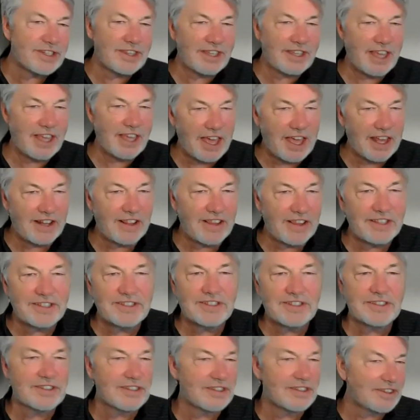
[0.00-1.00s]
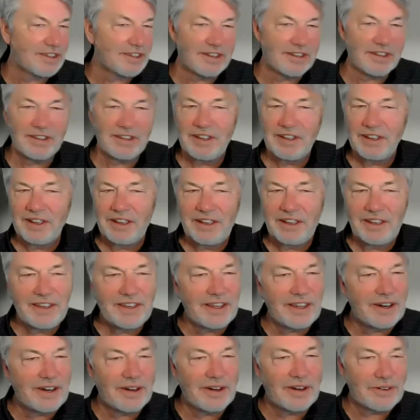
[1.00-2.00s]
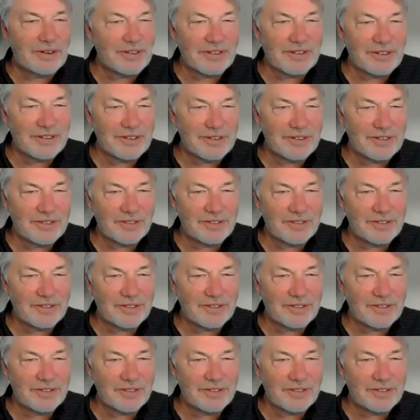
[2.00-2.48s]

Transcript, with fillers: and the analysts and the you know